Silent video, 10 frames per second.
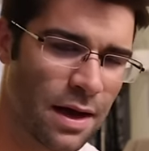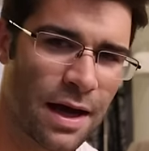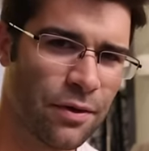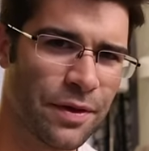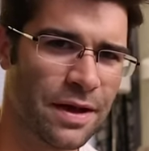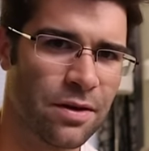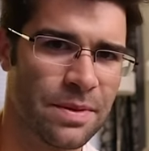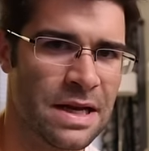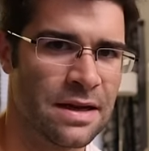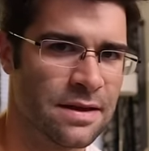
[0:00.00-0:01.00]
I don't think it'll
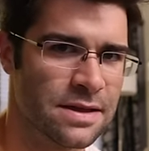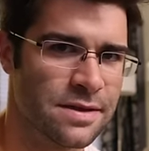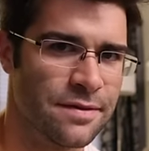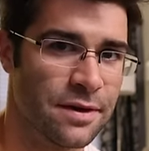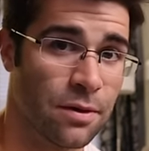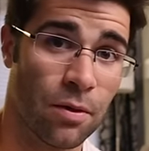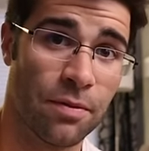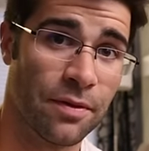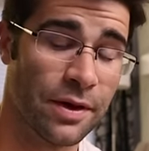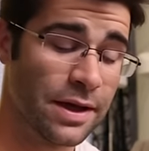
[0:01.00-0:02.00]
be anything severe,
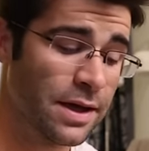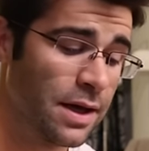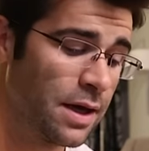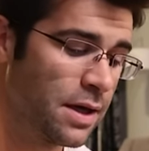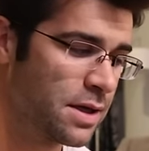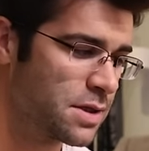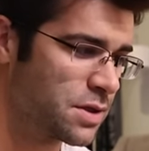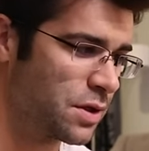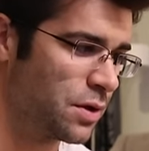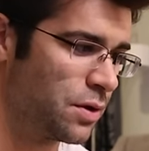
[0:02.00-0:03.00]
hopefully.
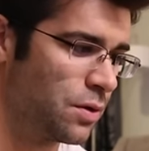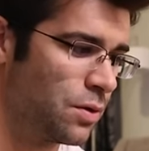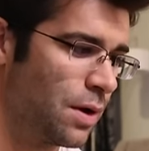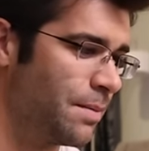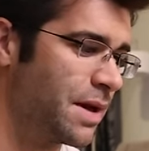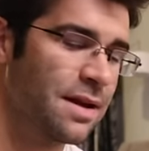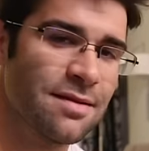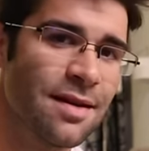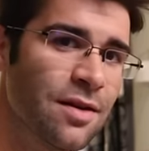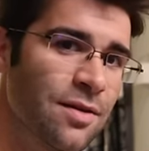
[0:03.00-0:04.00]
So I'm gonna
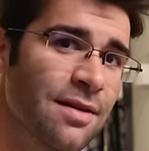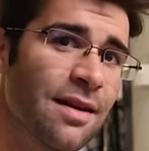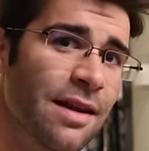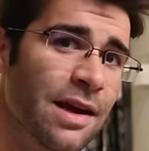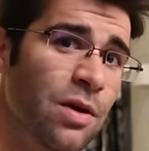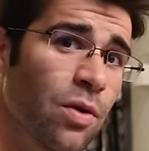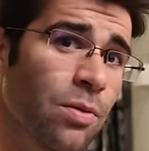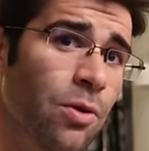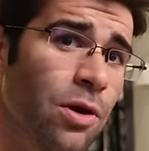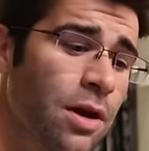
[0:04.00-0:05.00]
continue today like
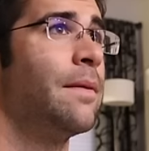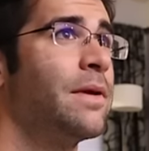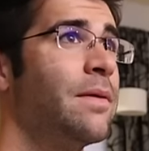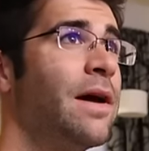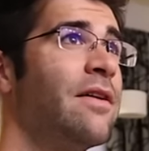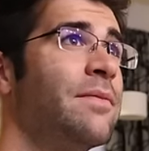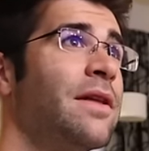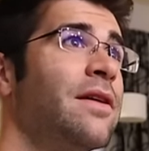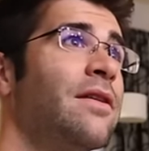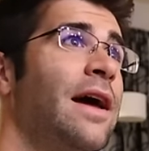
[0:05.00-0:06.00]
normal. I'm gonna have my
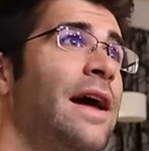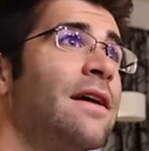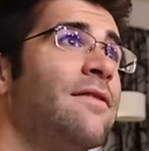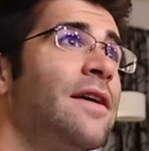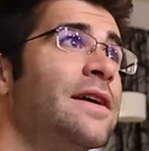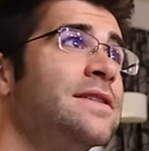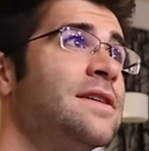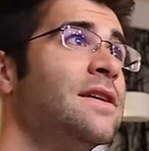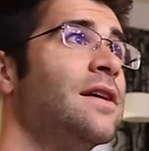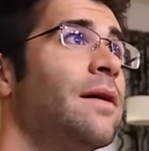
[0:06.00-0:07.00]
little hack fast
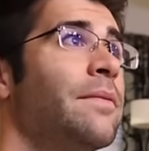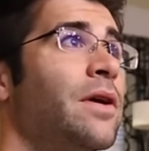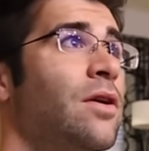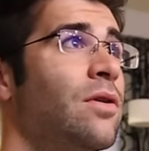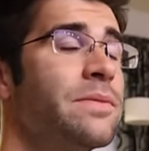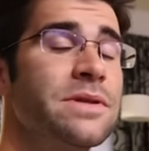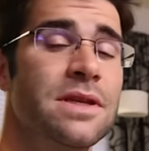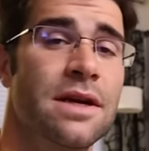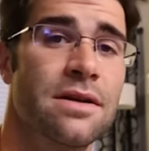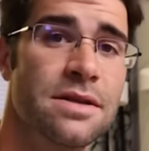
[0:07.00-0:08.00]
here. I'm gonna go
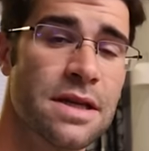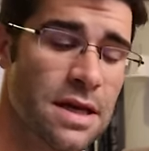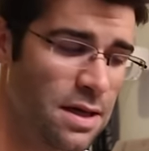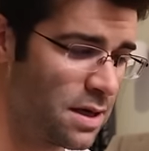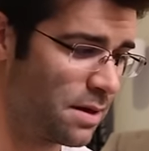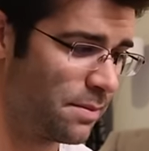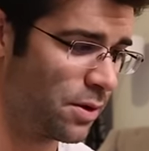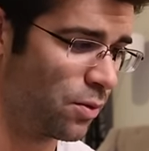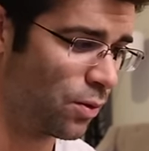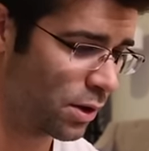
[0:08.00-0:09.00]
upstairs, I'm
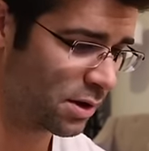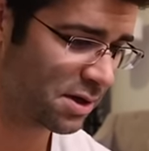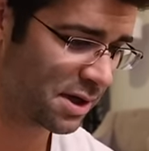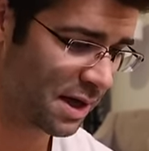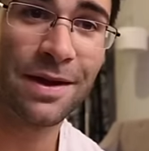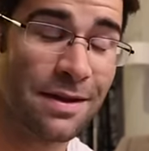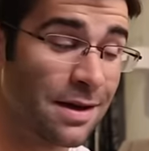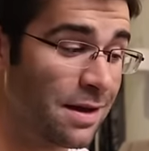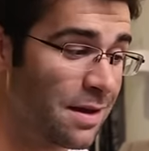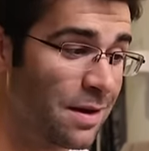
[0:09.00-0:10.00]
gonna work, and
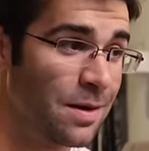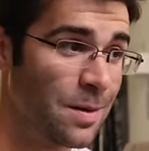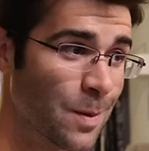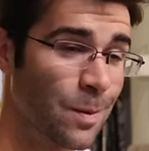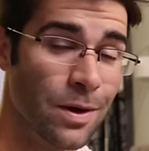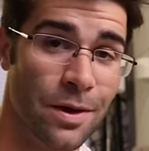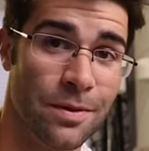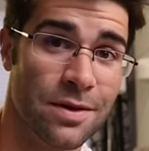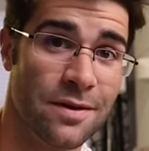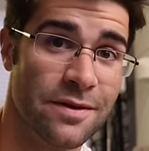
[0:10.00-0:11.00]
then I think we're
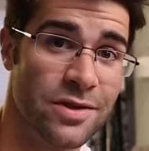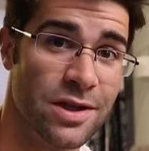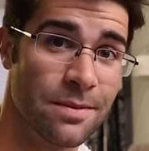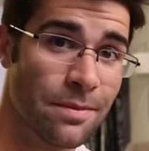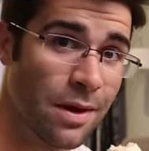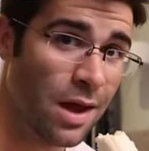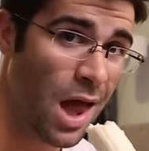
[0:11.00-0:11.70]
going to the gym.